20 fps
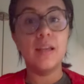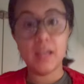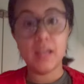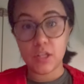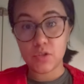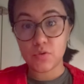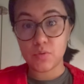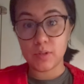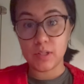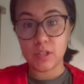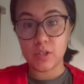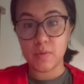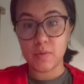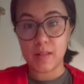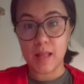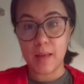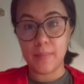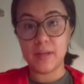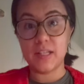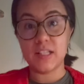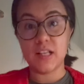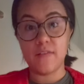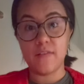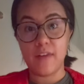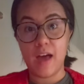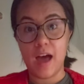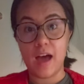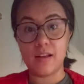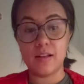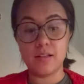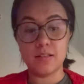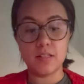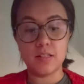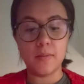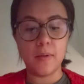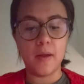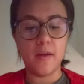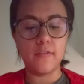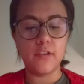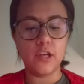It's really doing that because I've added some
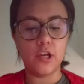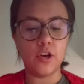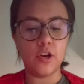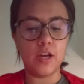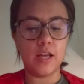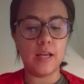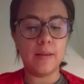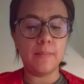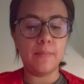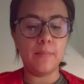heavy cream,